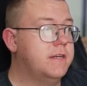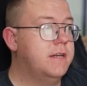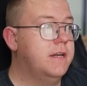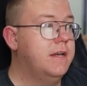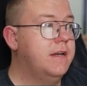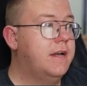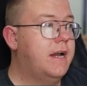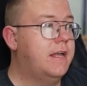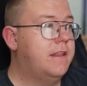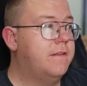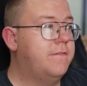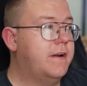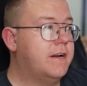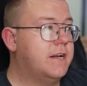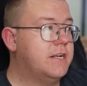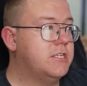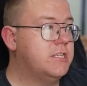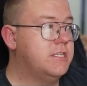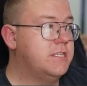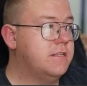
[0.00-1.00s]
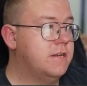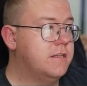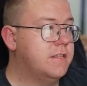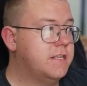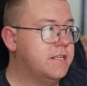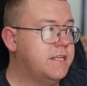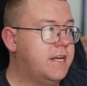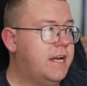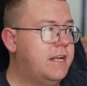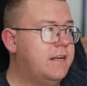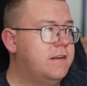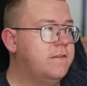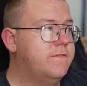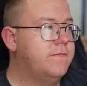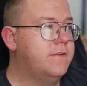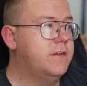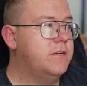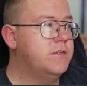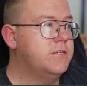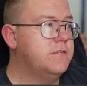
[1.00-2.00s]
And the fact that she's like the tanned
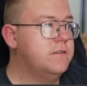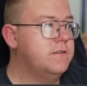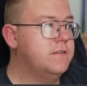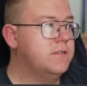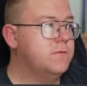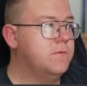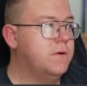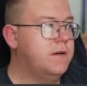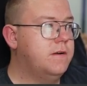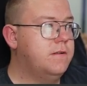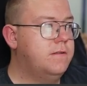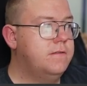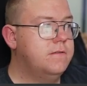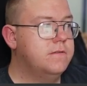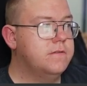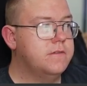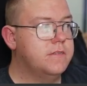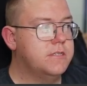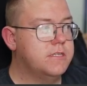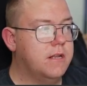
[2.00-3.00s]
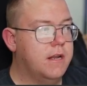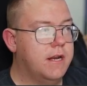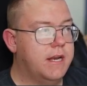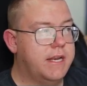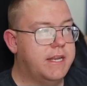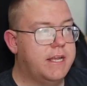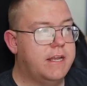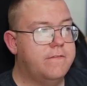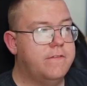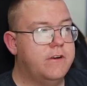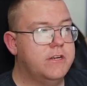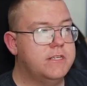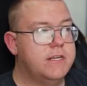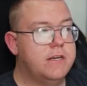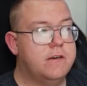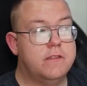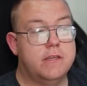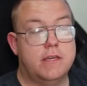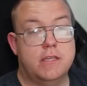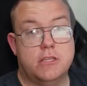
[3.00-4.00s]
version as well, slightly tanned version out of
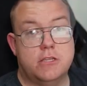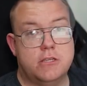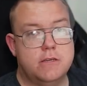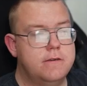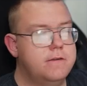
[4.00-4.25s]
the other two,